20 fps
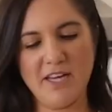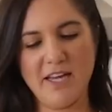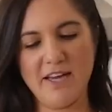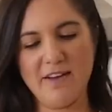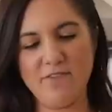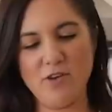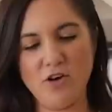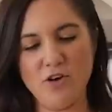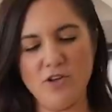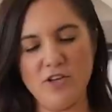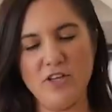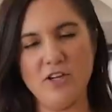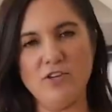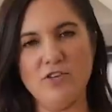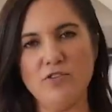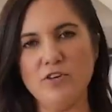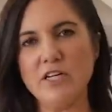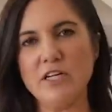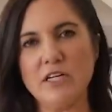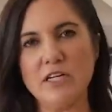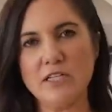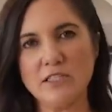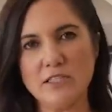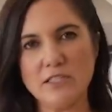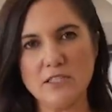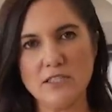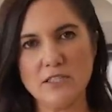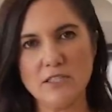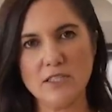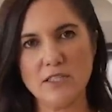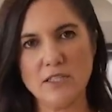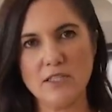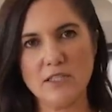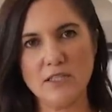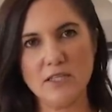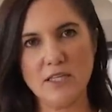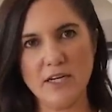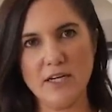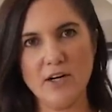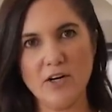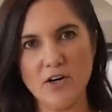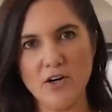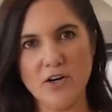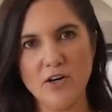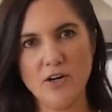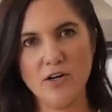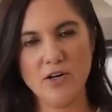they have all the ingredients there.